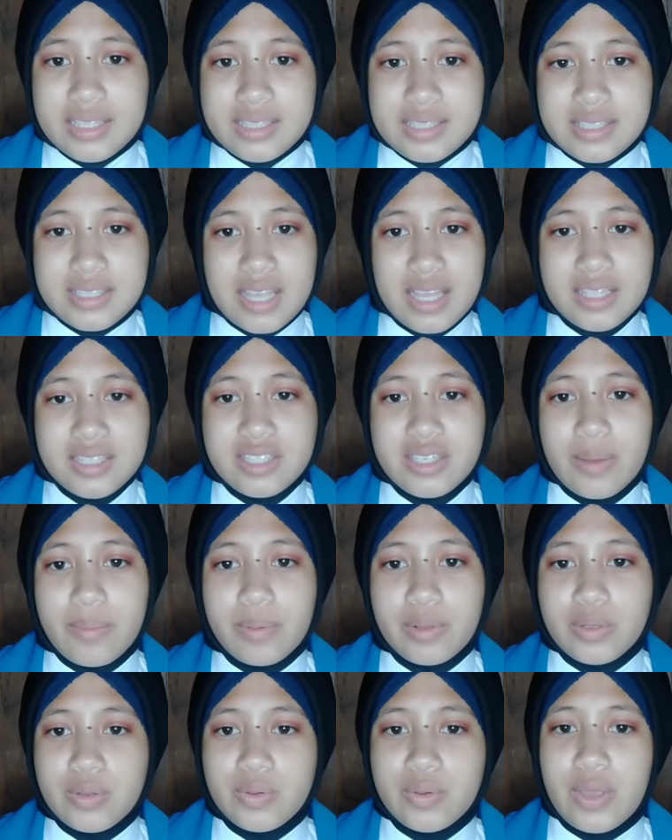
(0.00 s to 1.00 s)
Then
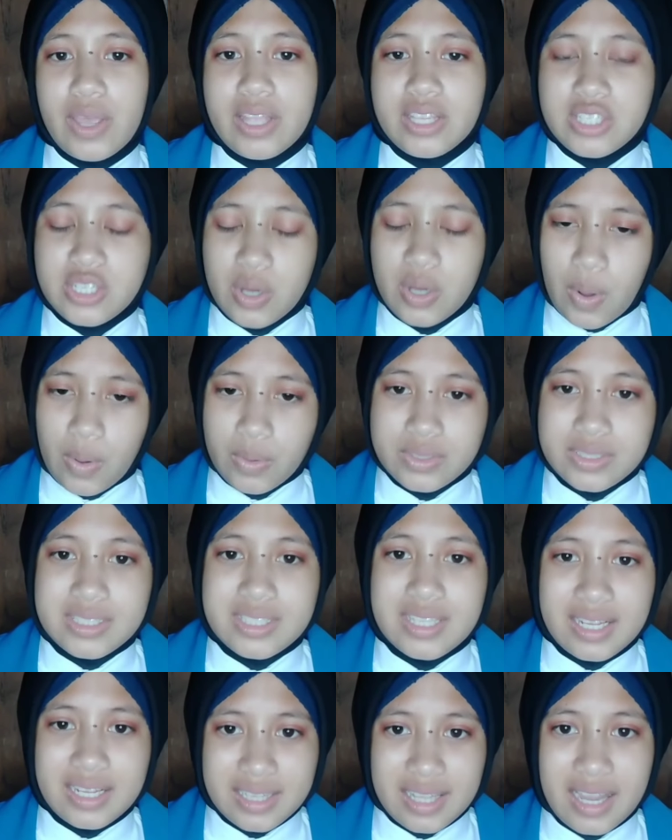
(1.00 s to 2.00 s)
WHO
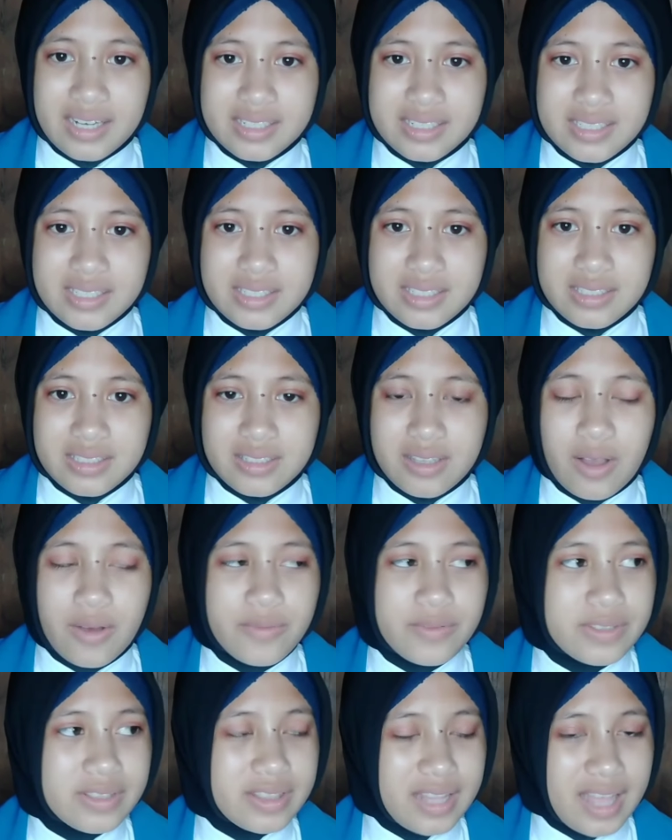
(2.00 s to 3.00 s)
declared
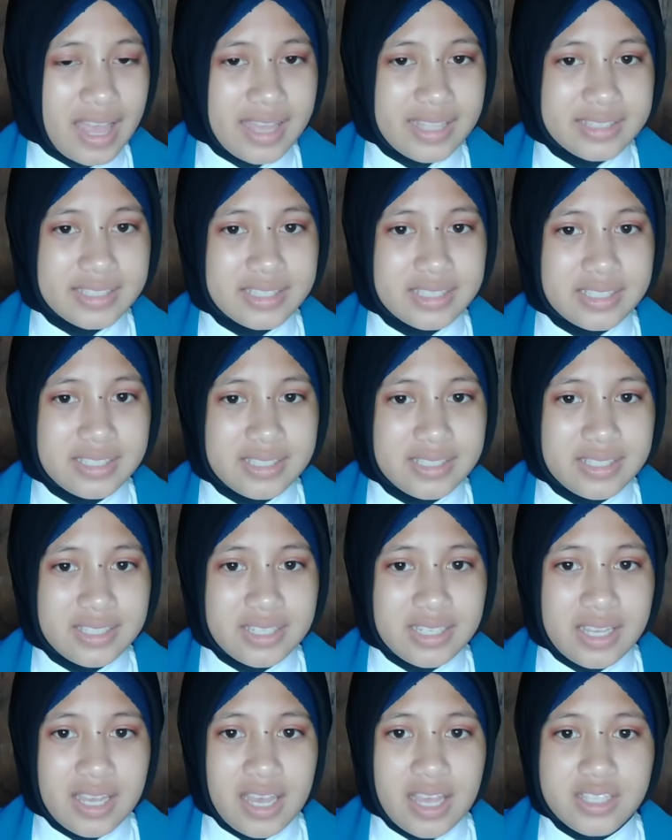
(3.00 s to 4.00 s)
COVID-19
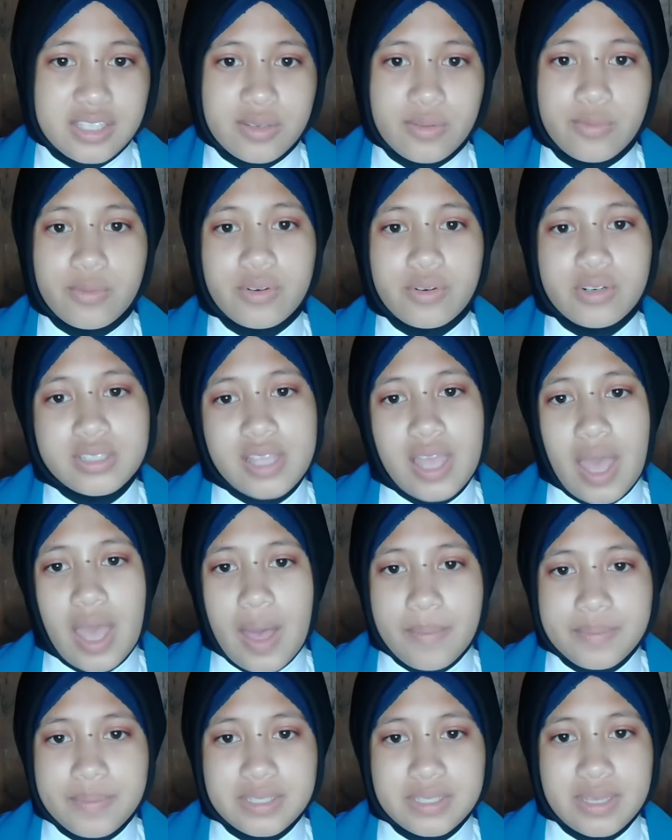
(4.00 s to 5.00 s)
as a world
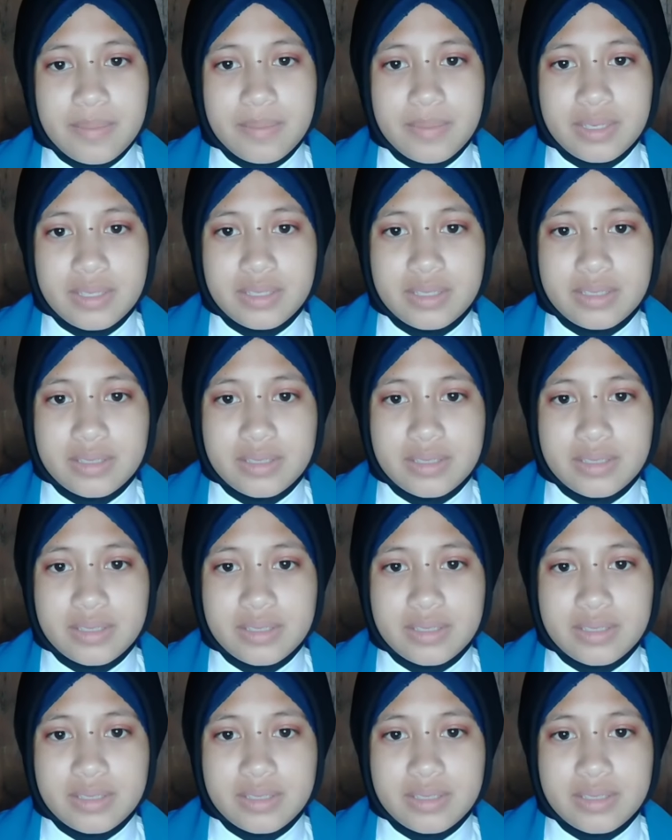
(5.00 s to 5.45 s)
epidemic